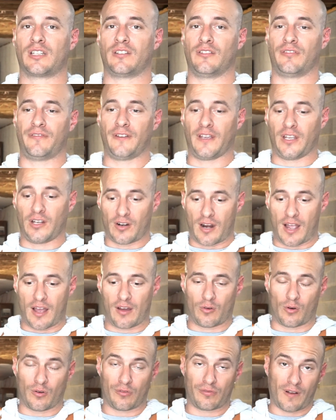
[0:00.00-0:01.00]
to figure out
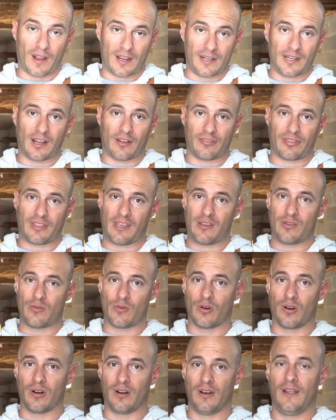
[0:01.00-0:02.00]
or find out that
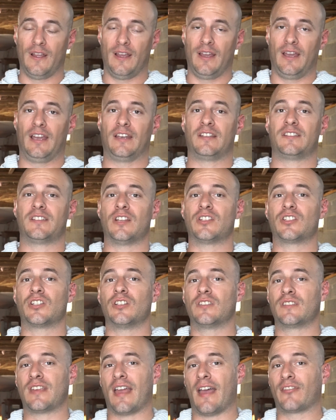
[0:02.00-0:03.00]
your
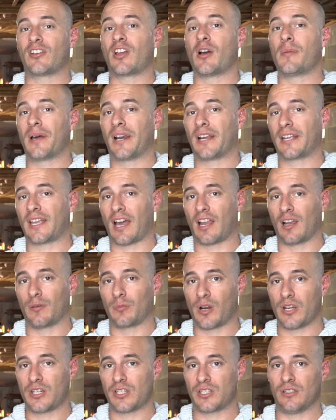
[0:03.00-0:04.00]
extensions have come out of
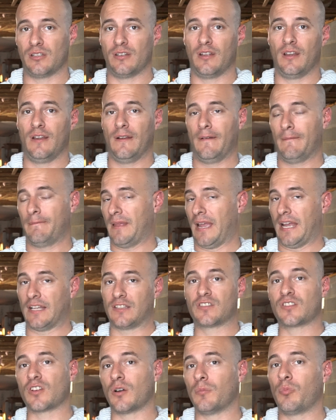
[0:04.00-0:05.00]
calibration at
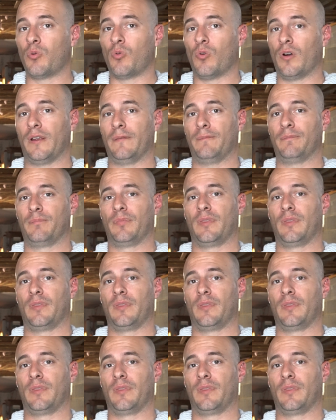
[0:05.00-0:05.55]
some point,